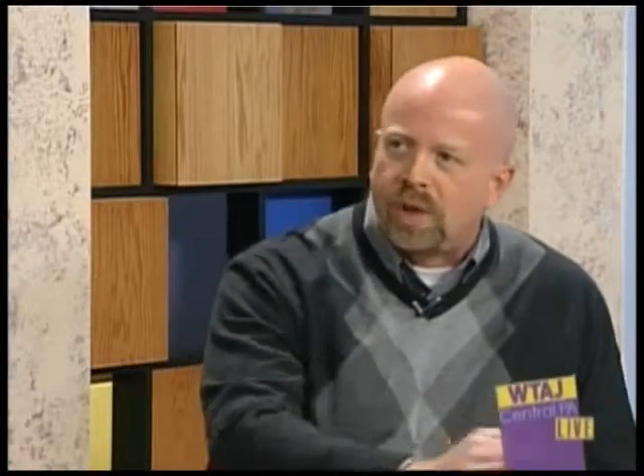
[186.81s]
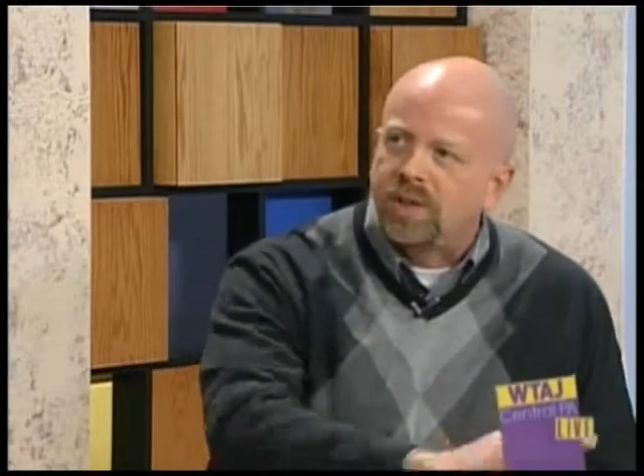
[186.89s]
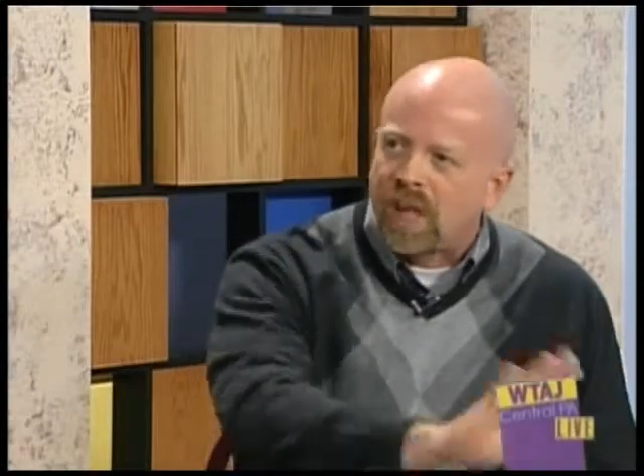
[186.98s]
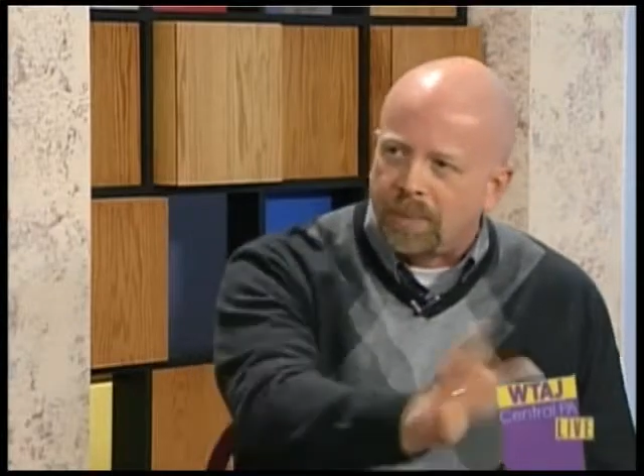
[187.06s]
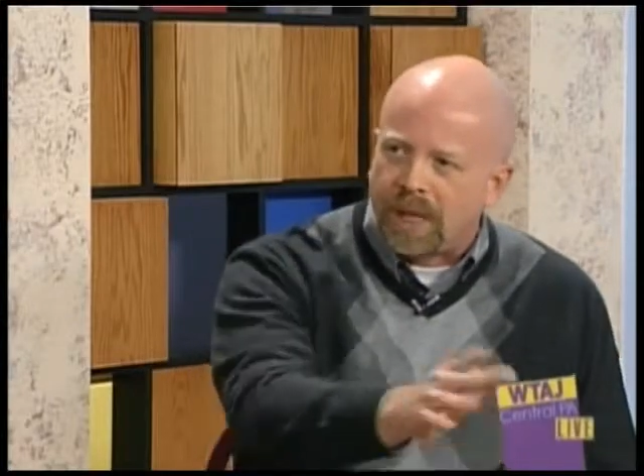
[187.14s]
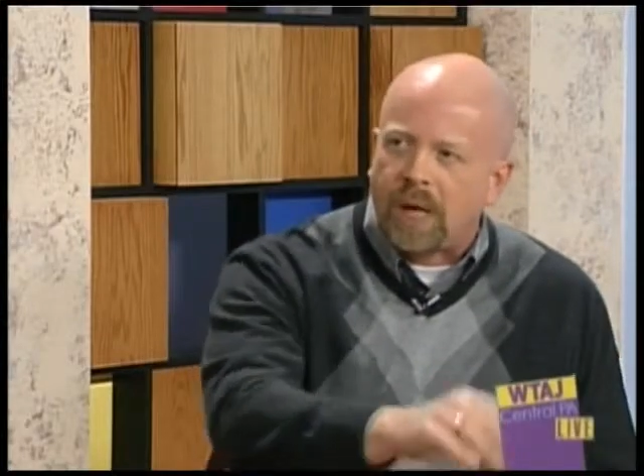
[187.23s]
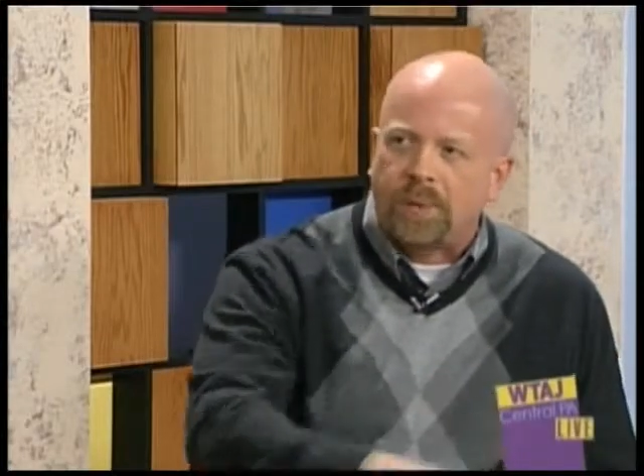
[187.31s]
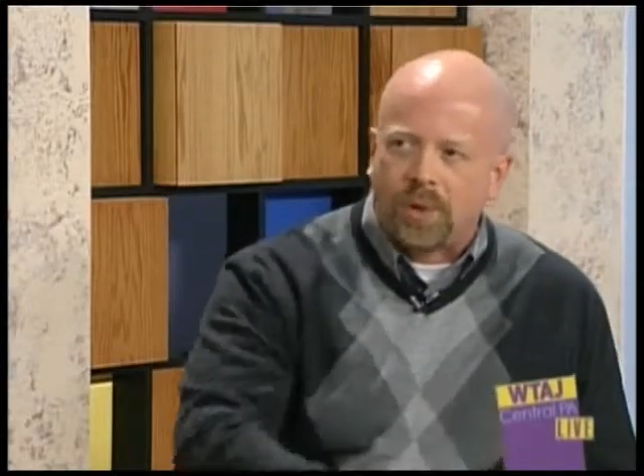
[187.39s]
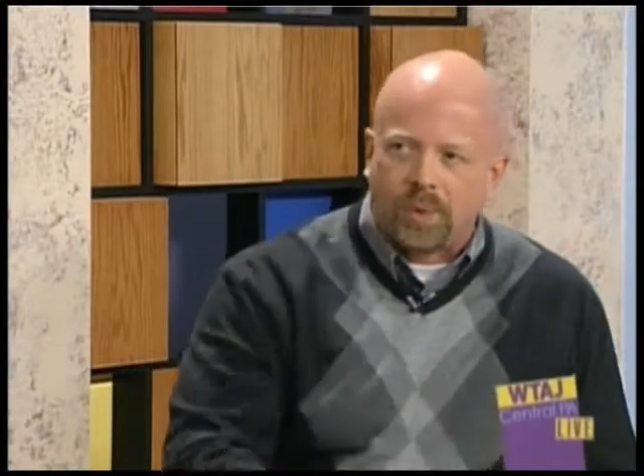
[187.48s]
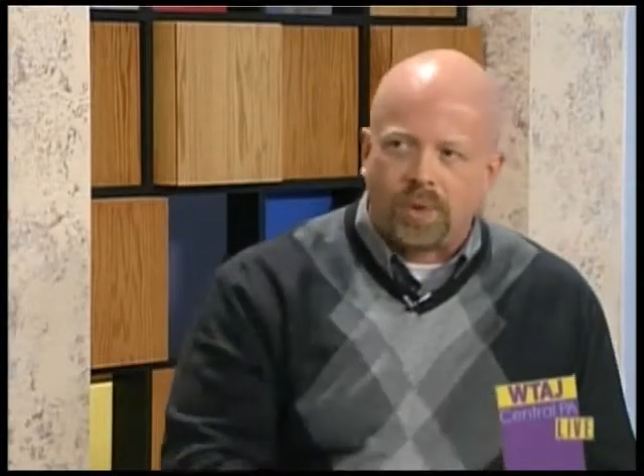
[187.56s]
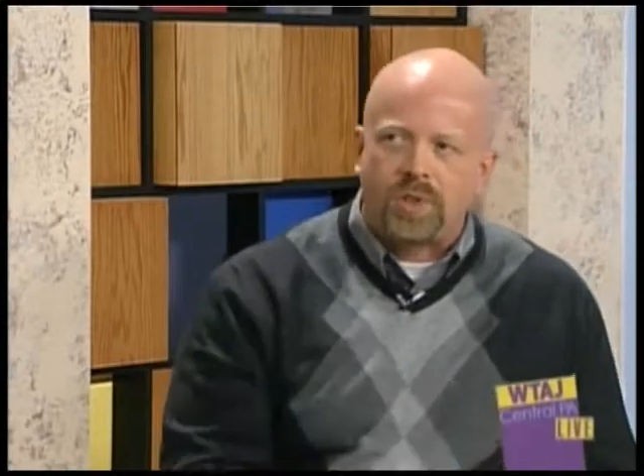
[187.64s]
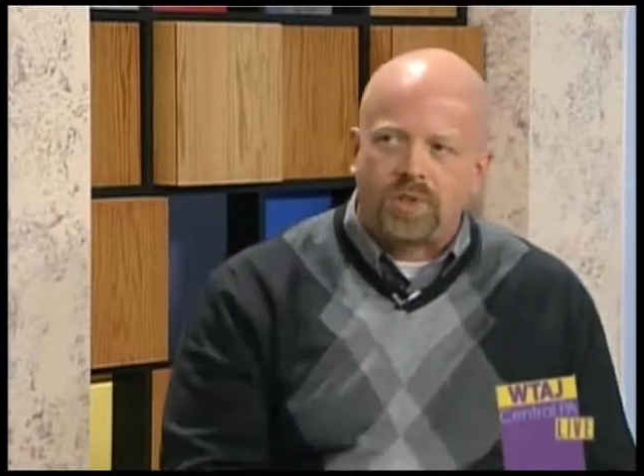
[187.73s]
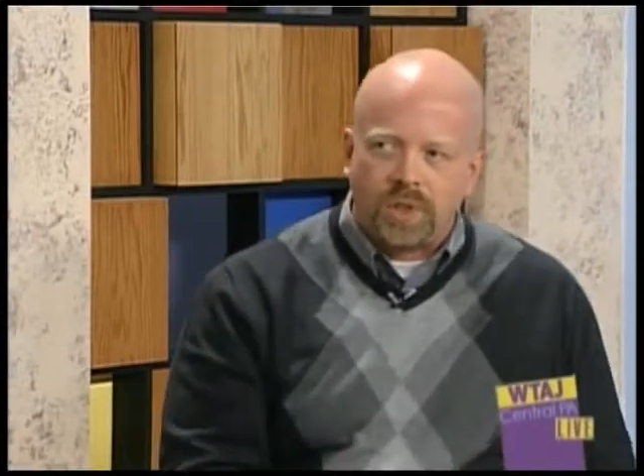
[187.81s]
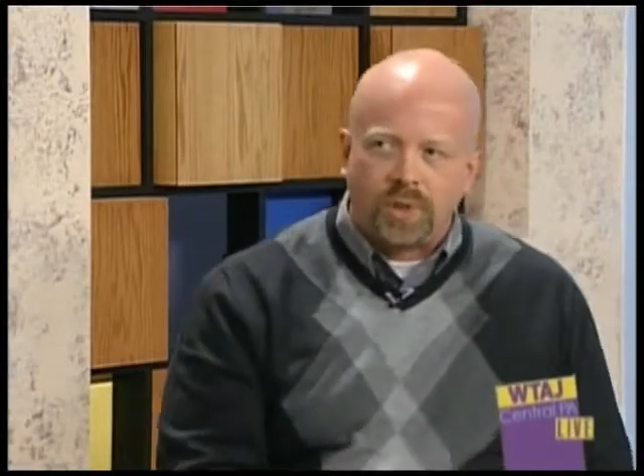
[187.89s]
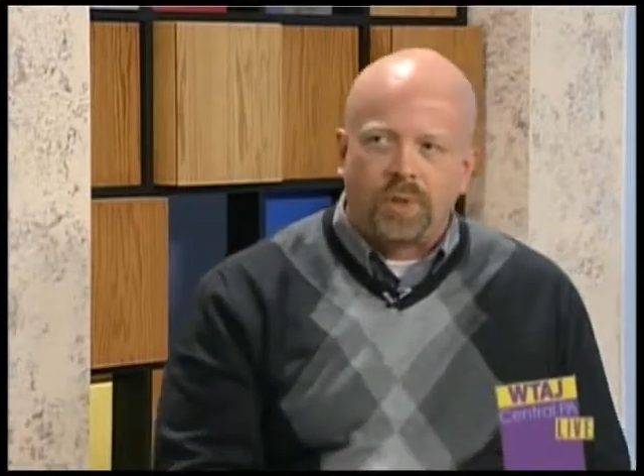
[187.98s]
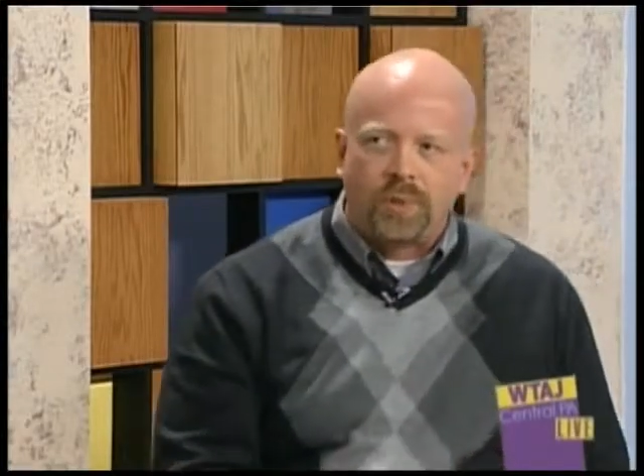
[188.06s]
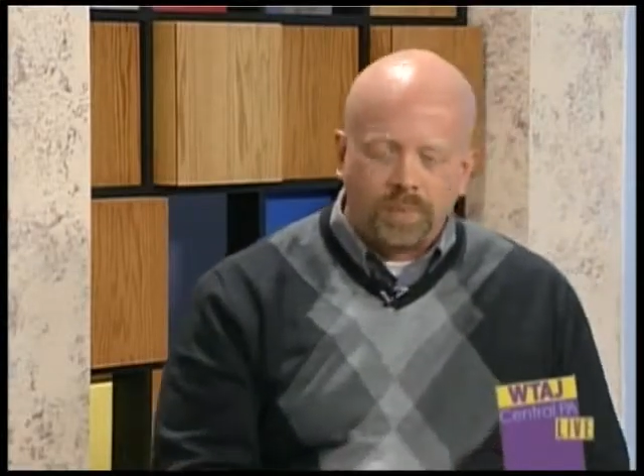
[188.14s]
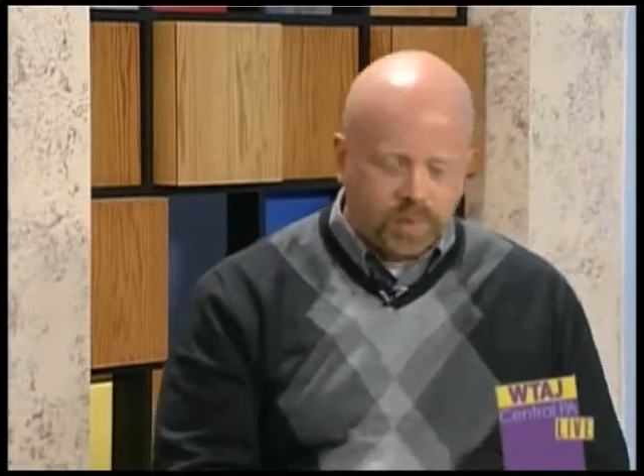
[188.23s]
Type a couple of words, and
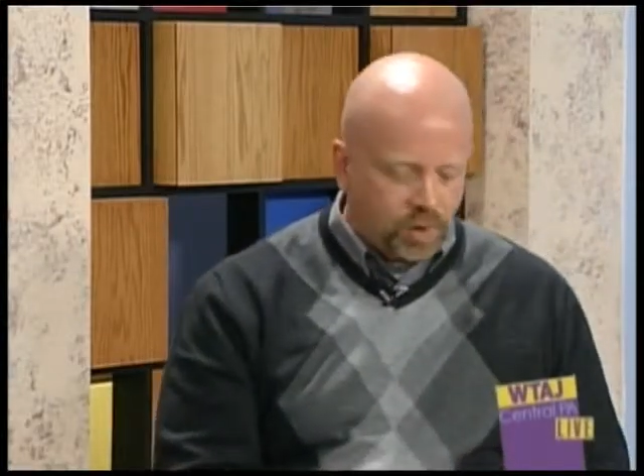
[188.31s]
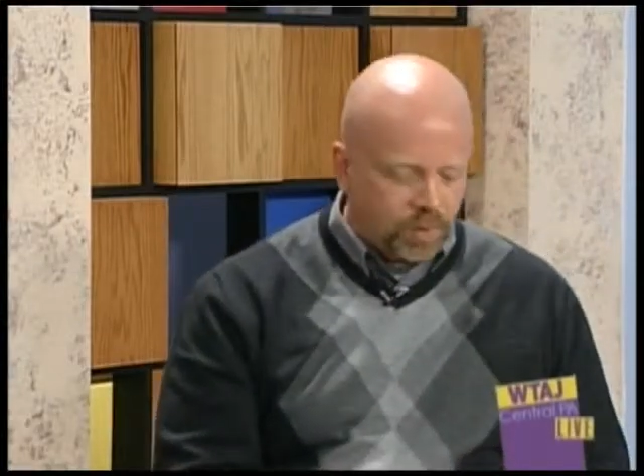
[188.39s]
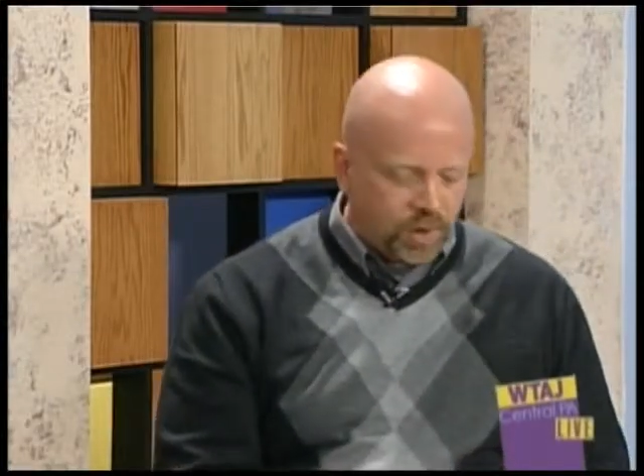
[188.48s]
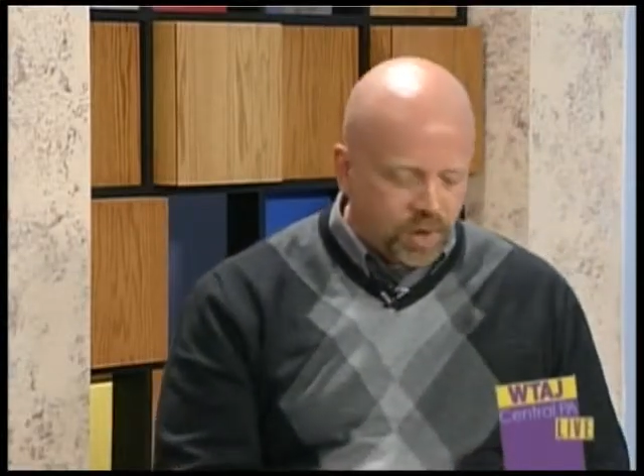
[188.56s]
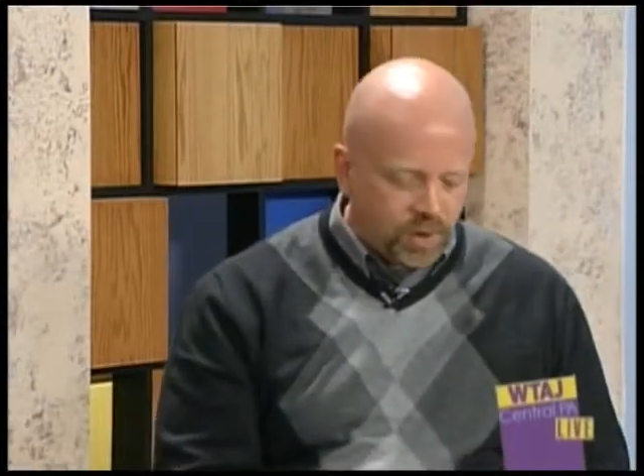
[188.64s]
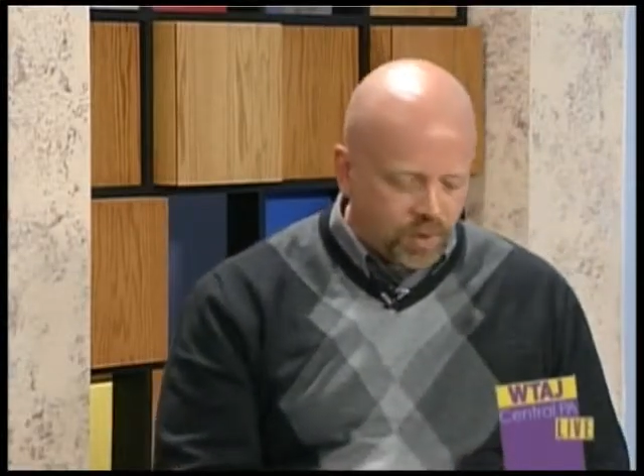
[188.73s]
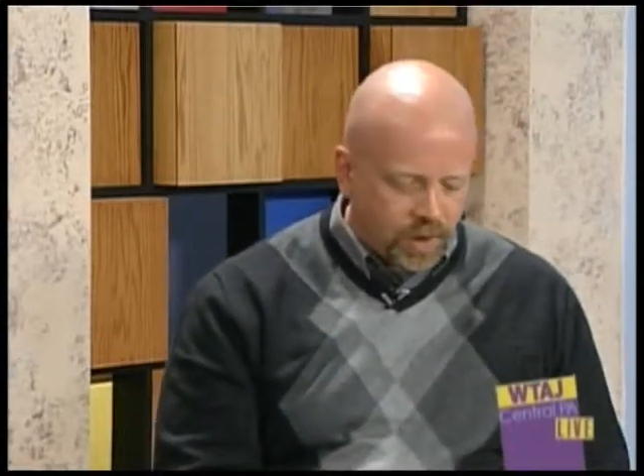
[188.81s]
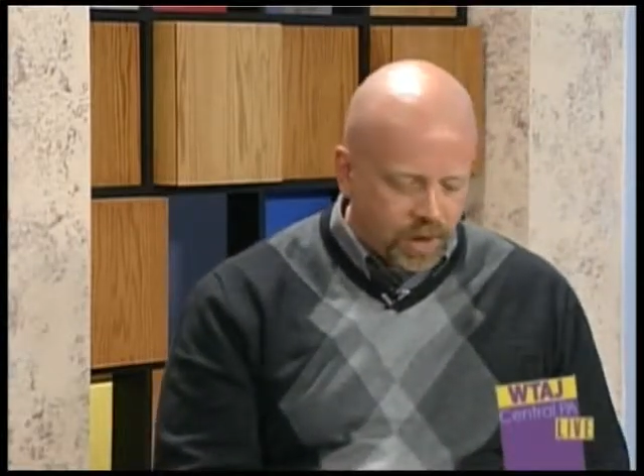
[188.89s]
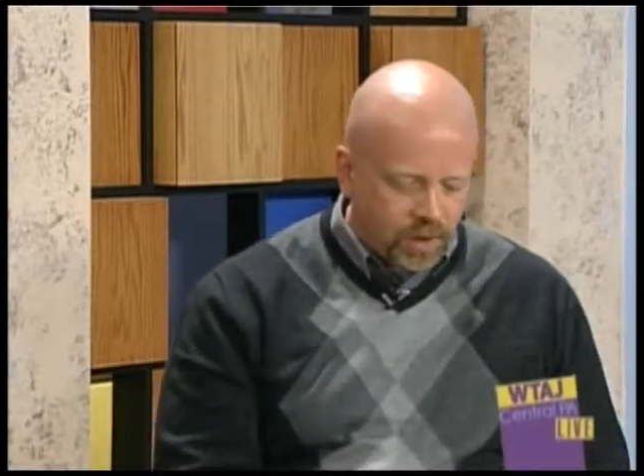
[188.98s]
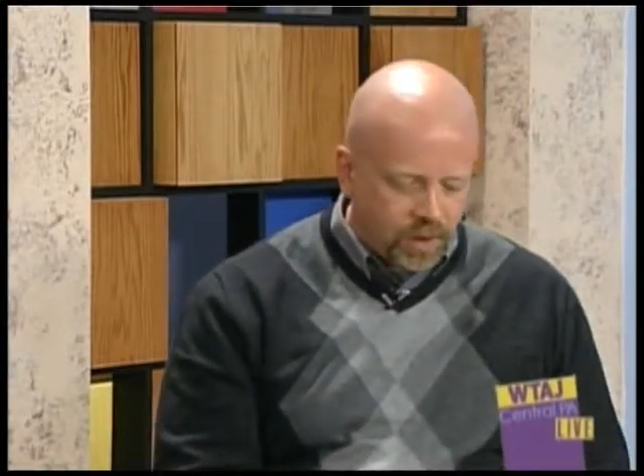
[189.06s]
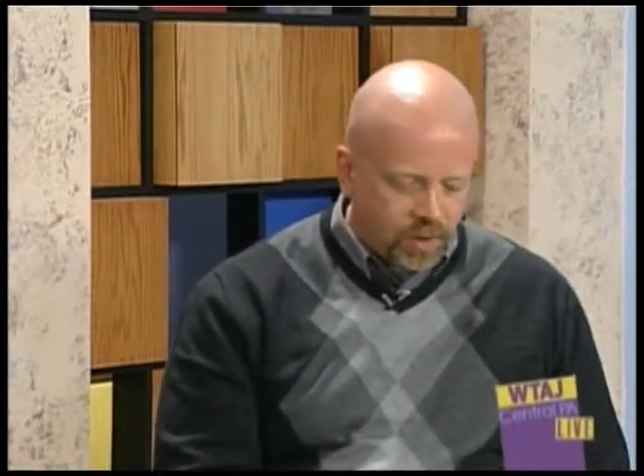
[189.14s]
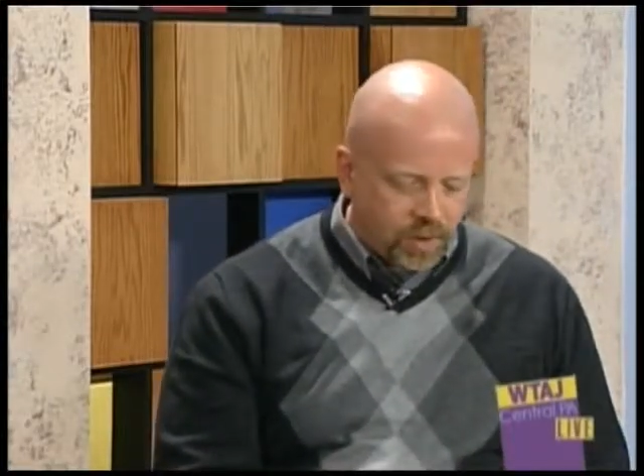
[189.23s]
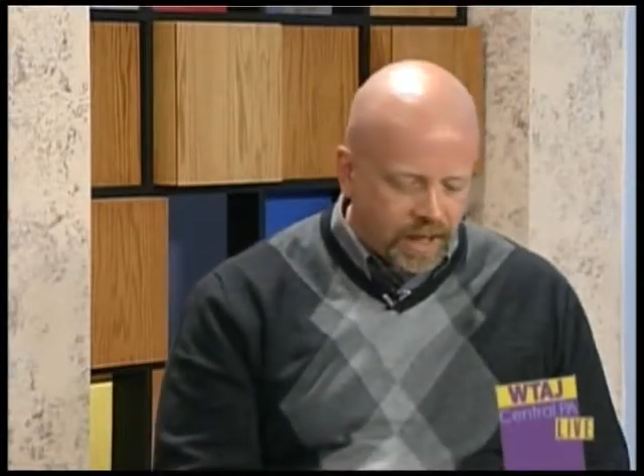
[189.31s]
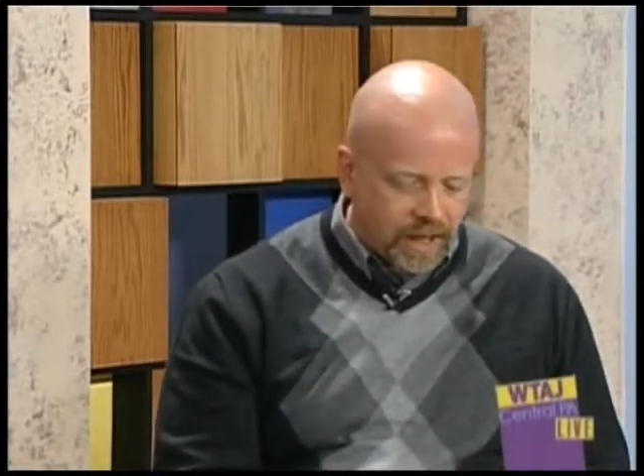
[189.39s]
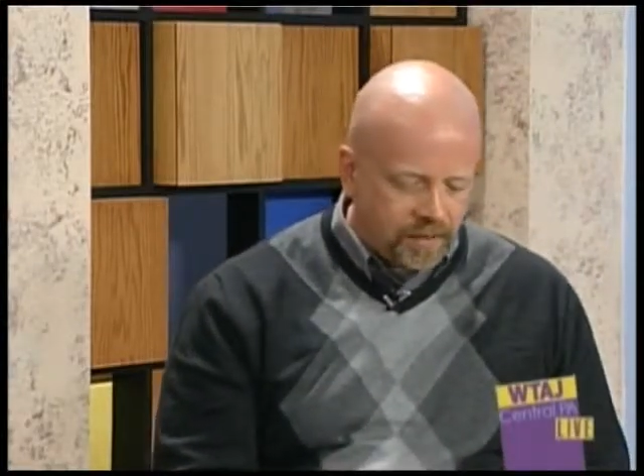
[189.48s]
you'll, you'll be right. on, your, on your way.